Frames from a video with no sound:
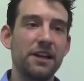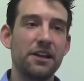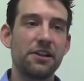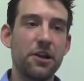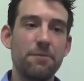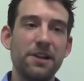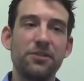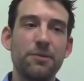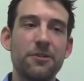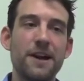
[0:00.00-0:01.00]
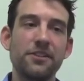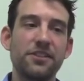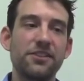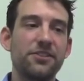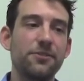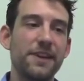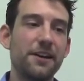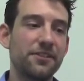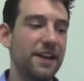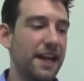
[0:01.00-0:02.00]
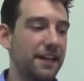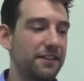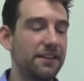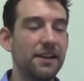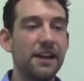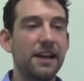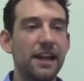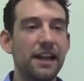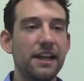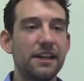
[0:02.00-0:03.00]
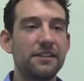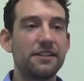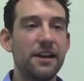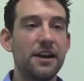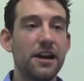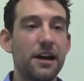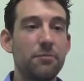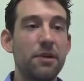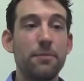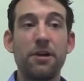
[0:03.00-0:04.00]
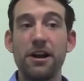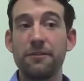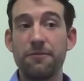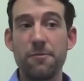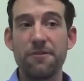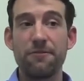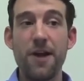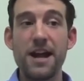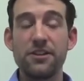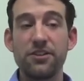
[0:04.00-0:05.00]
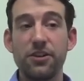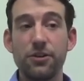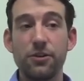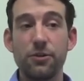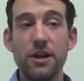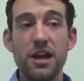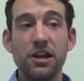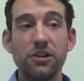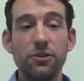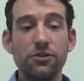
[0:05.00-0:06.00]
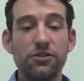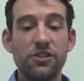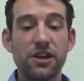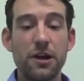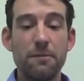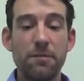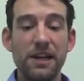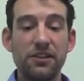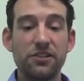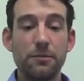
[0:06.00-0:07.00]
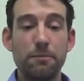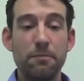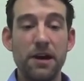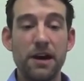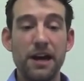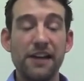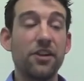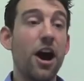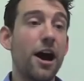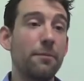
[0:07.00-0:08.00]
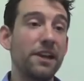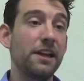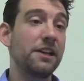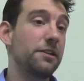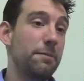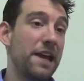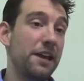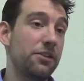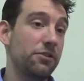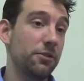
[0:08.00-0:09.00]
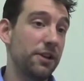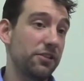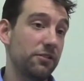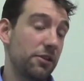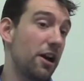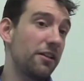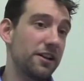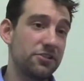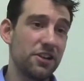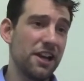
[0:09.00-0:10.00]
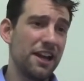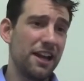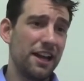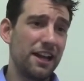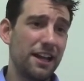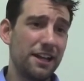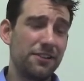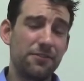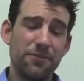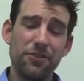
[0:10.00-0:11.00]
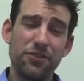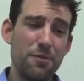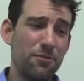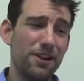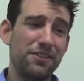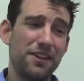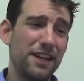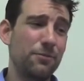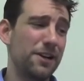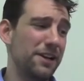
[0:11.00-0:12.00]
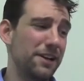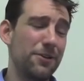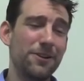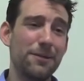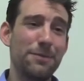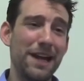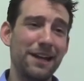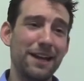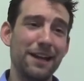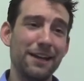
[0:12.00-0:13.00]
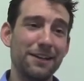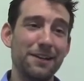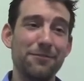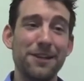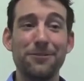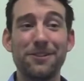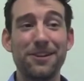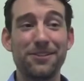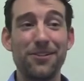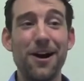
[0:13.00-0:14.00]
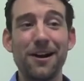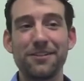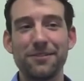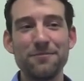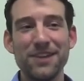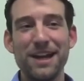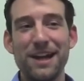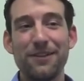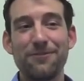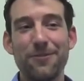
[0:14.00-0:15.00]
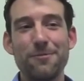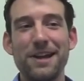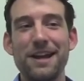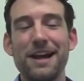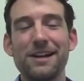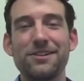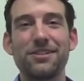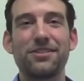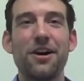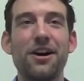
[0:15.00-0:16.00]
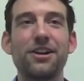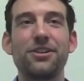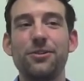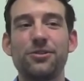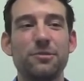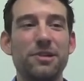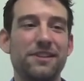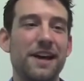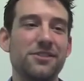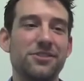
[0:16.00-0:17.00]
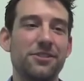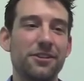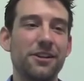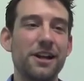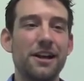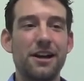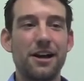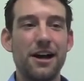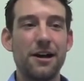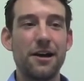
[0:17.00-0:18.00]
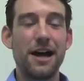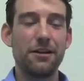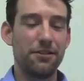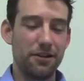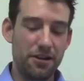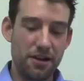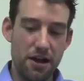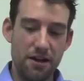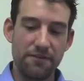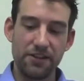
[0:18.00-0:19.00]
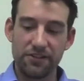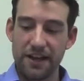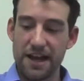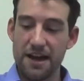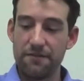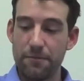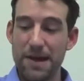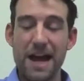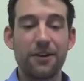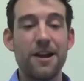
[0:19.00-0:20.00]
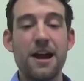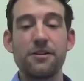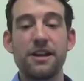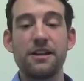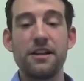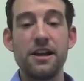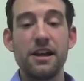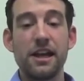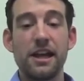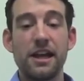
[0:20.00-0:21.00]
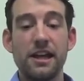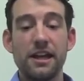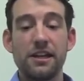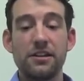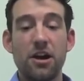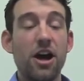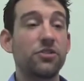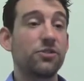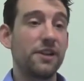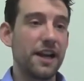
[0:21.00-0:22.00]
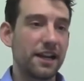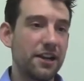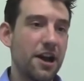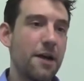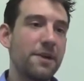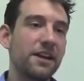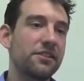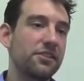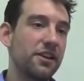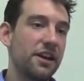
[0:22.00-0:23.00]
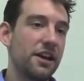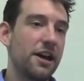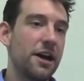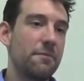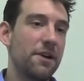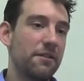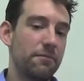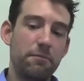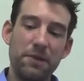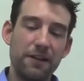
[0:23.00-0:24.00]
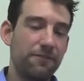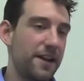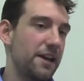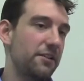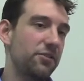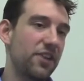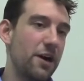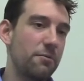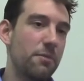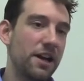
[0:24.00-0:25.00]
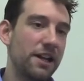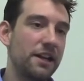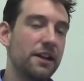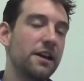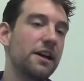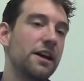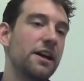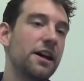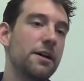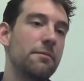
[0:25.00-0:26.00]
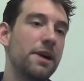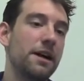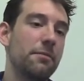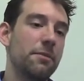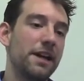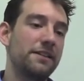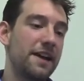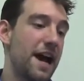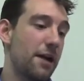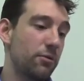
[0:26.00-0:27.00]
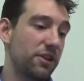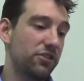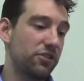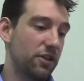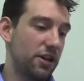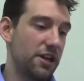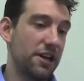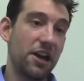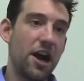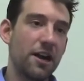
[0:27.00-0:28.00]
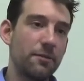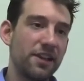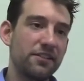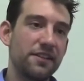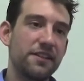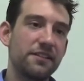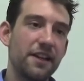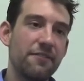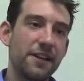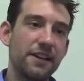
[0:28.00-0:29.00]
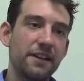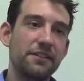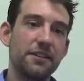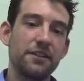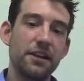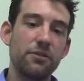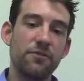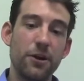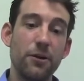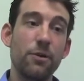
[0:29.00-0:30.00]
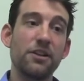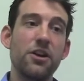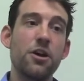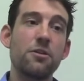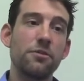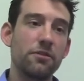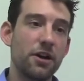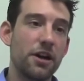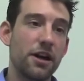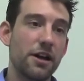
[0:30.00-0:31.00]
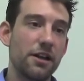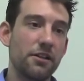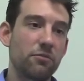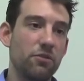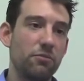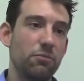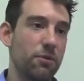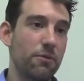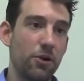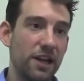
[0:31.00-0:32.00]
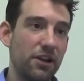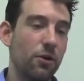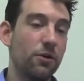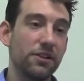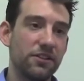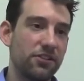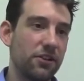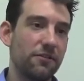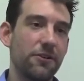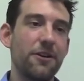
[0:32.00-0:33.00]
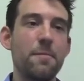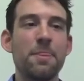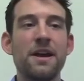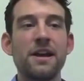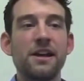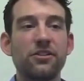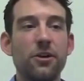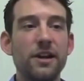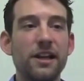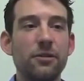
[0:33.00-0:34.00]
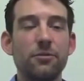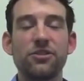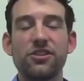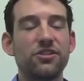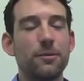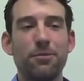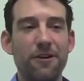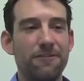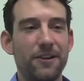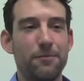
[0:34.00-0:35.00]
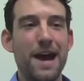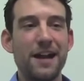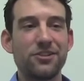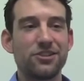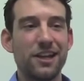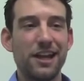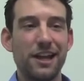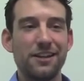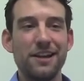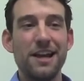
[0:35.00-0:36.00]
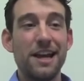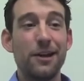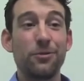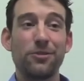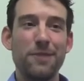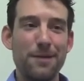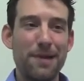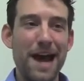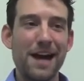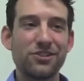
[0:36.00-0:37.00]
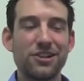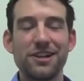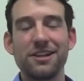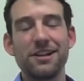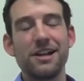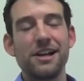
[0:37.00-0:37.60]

The company's been around since 2008, and I bought it from a friend who used the company to as a hobby and to pay through his college. And for some reason, he wanted to go into banking. I mean, it was his loss. And for me, I just saw huge potential. I obviously have a background in Austrian economics. A big fan of sound money. My dad was an economist in the 70s and very well known in promoting gold and silver. So it was just a perfect match, and it was my passion.